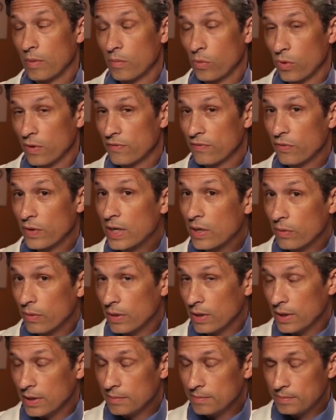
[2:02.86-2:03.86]
and more
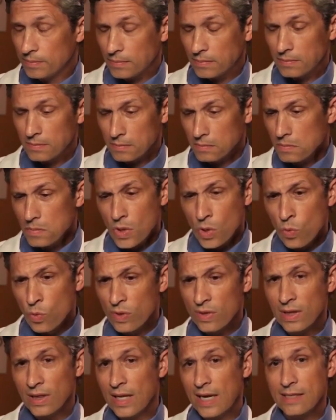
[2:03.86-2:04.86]
frequently
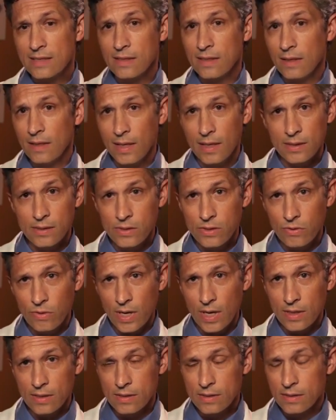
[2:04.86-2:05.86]
with less and less
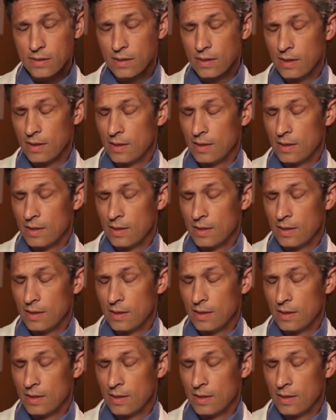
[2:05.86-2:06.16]
stress.